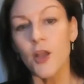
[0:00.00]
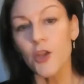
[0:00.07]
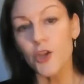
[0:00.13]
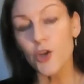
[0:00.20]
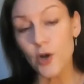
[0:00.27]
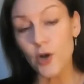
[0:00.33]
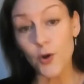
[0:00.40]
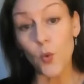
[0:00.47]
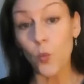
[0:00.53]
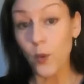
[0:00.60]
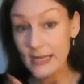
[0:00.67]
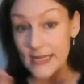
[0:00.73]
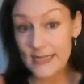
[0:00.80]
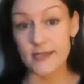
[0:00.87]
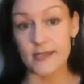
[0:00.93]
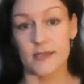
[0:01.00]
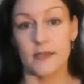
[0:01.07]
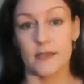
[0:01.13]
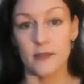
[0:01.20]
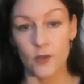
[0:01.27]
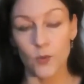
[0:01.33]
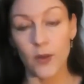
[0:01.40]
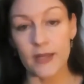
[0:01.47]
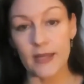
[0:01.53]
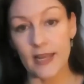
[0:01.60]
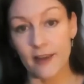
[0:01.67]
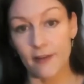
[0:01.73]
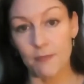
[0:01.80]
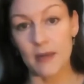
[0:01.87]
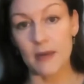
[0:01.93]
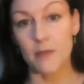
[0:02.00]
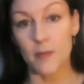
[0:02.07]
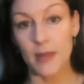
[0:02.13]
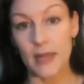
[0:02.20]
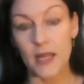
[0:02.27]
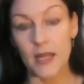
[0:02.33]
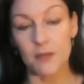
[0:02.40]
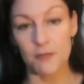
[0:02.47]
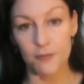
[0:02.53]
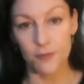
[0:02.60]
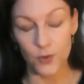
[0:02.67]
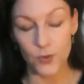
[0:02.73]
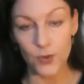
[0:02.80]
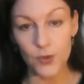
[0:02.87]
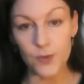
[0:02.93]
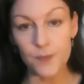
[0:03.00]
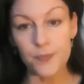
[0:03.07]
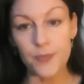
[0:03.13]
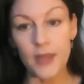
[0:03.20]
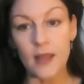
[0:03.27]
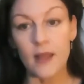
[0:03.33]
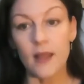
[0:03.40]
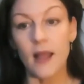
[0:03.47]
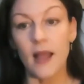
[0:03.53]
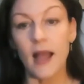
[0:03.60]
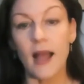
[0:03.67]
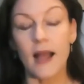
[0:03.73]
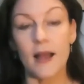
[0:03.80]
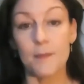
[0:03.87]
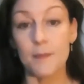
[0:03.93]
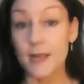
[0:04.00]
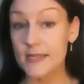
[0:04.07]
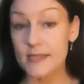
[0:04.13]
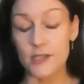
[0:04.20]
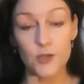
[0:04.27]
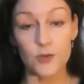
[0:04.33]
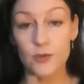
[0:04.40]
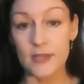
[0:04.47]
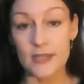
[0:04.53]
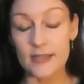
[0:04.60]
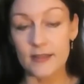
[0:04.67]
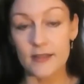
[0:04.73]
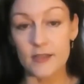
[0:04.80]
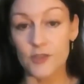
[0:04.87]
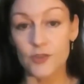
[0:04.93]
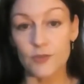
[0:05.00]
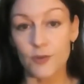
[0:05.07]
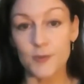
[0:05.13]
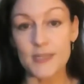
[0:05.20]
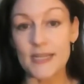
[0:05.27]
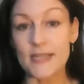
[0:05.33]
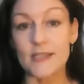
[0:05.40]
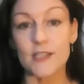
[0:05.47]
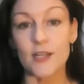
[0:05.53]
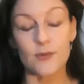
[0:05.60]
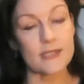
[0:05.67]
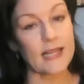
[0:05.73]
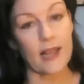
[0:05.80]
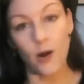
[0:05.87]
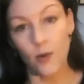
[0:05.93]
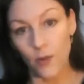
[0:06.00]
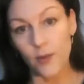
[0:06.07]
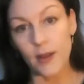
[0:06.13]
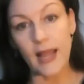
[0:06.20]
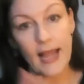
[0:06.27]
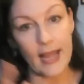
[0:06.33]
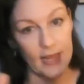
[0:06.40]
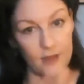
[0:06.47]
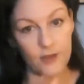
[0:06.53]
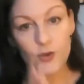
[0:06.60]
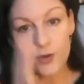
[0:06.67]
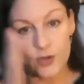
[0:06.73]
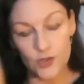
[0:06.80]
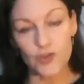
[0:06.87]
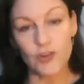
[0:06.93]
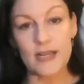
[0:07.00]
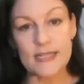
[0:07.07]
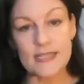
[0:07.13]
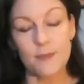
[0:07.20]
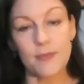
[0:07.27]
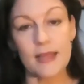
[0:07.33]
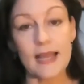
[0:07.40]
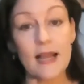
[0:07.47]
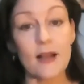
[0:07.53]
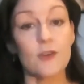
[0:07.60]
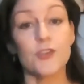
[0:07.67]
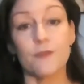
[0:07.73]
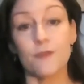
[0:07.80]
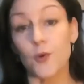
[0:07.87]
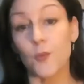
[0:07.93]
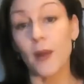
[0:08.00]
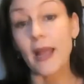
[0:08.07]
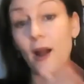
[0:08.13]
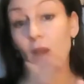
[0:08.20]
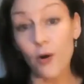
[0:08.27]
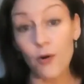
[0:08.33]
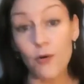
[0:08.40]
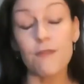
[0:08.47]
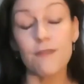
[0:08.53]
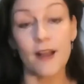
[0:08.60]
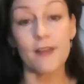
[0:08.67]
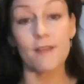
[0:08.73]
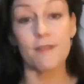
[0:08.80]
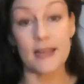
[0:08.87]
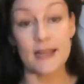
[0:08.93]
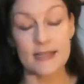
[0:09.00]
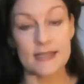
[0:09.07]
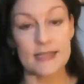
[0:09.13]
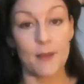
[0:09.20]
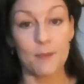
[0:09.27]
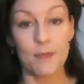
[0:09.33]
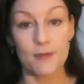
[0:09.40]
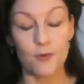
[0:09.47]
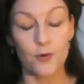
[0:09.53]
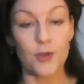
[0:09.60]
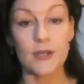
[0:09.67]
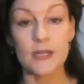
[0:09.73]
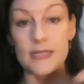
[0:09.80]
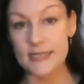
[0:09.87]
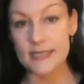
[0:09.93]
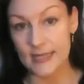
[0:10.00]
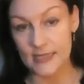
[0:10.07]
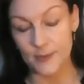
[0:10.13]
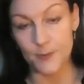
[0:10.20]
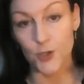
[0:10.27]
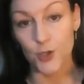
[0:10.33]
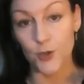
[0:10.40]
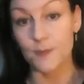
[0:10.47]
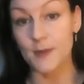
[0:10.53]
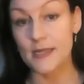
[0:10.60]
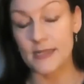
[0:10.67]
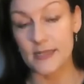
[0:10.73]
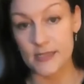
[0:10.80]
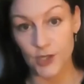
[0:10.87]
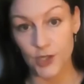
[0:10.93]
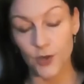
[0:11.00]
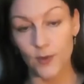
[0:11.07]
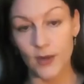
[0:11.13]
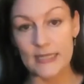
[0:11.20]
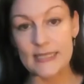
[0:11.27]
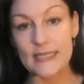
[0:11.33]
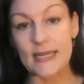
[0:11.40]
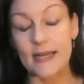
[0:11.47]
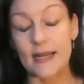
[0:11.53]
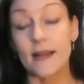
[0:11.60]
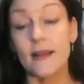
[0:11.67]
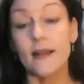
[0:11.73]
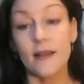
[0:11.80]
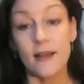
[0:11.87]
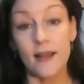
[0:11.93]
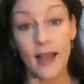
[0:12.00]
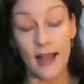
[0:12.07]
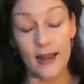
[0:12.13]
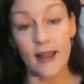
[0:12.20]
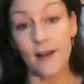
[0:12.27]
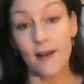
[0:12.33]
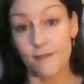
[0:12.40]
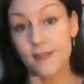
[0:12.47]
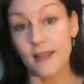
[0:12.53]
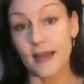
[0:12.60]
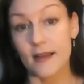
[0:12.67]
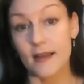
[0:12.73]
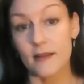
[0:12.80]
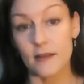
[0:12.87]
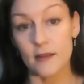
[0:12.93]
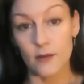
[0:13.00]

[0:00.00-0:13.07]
you're going to waste the 1 year of minimum income floor. Because the job centre don't say, oh, okay, you can try something else. You've got to wait a whole 5 years then before you can set up a new business, a new idea, and have that